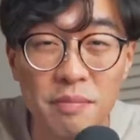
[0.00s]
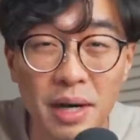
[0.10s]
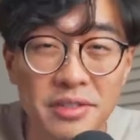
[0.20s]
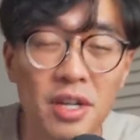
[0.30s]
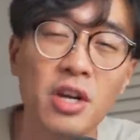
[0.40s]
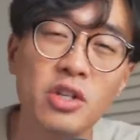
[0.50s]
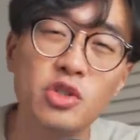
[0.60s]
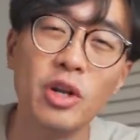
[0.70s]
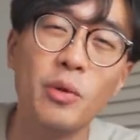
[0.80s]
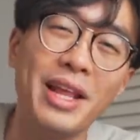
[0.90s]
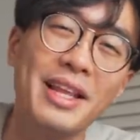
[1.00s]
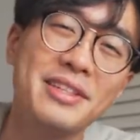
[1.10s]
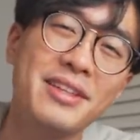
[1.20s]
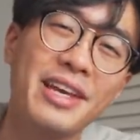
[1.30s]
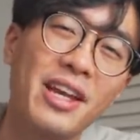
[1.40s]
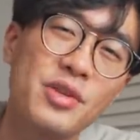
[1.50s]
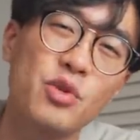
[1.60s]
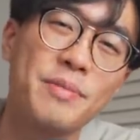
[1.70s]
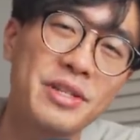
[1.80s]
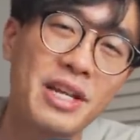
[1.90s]
months, join a waitlist, link in the
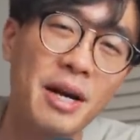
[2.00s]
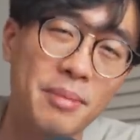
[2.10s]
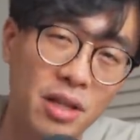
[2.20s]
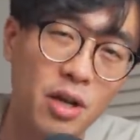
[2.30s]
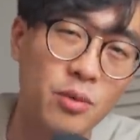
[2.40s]
description down below.